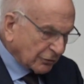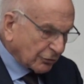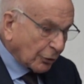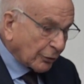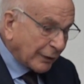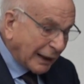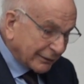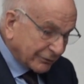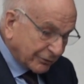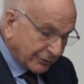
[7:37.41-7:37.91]

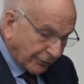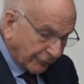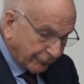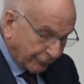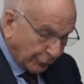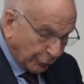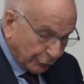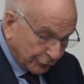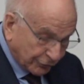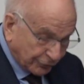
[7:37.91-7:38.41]
So that's the
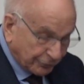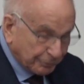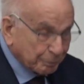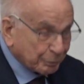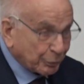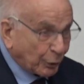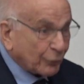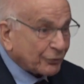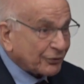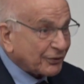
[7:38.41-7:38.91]
first
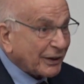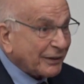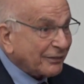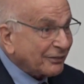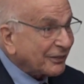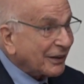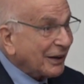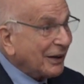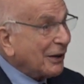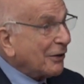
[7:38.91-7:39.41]

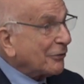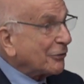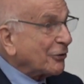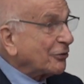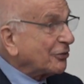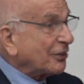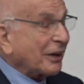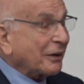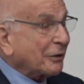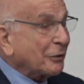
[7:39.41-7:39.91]
process.
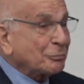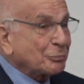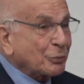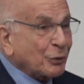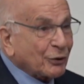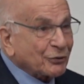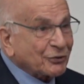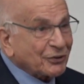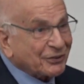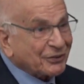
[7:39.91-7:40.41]
The
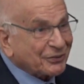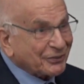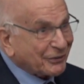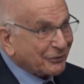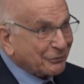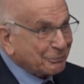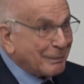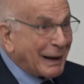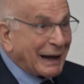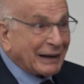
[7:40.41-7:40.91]
second process
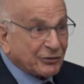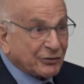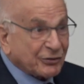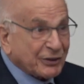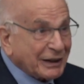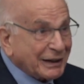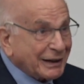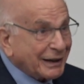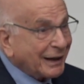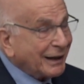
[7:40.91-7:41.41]
is
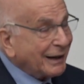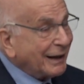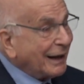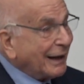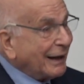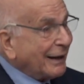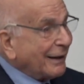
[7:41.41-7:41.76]
matching,